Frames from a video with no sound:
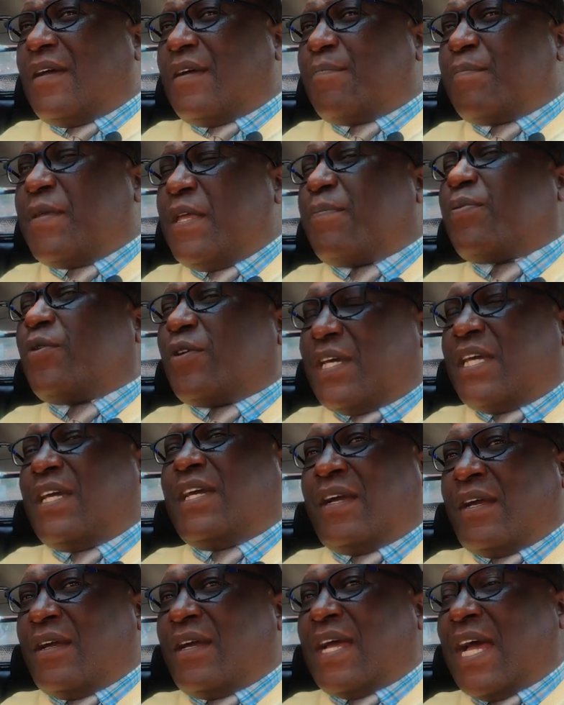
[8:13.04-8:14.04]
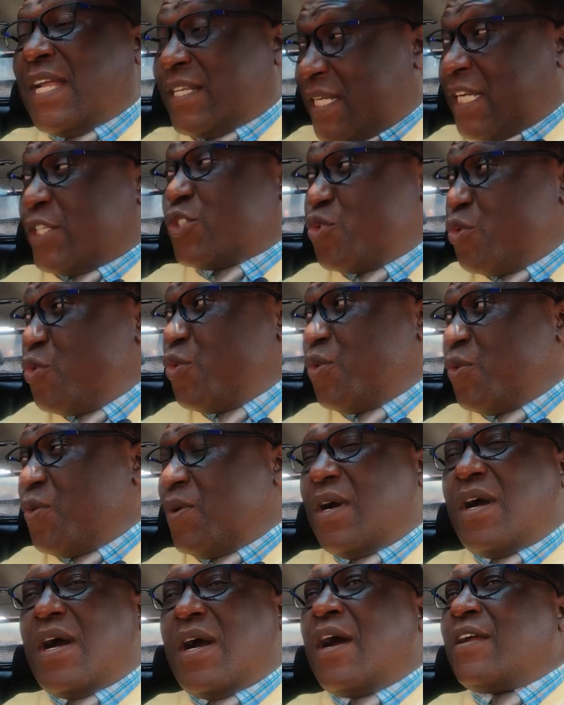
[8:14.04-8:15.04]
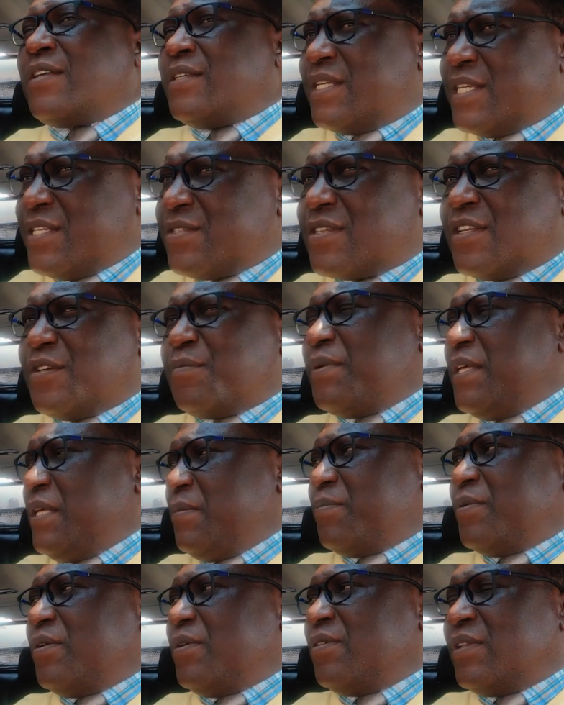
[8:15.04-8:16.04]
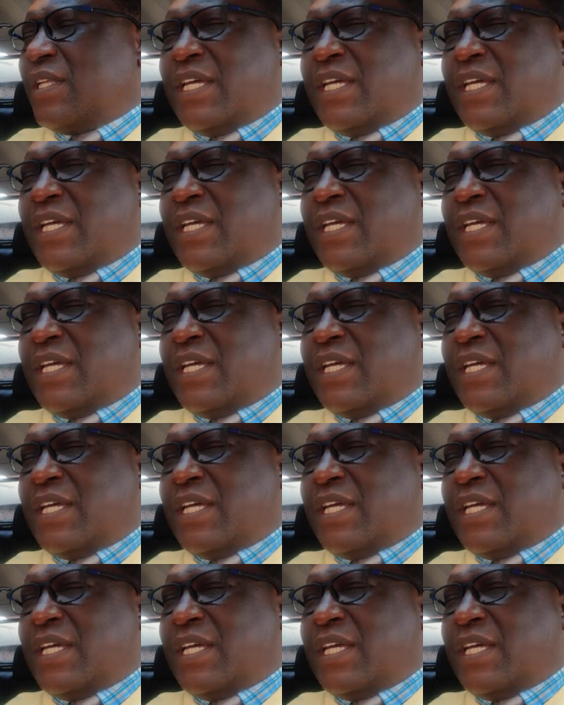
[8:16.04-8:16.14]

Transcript: people here at Katungu are decent people.